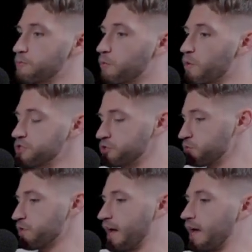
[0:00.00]
But once you
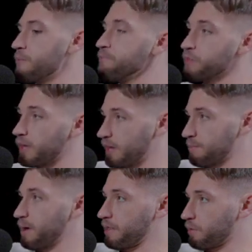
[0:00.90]
do that,
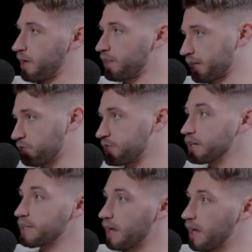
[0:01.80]
and by the way, like you
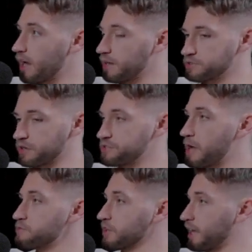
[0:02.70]
said, start
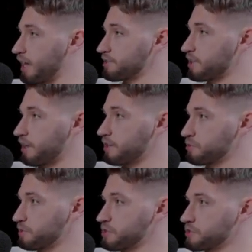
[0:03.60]
establishing case
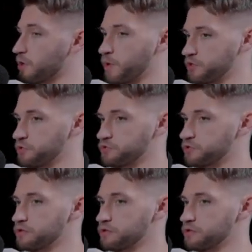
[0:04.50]
studies, which is going to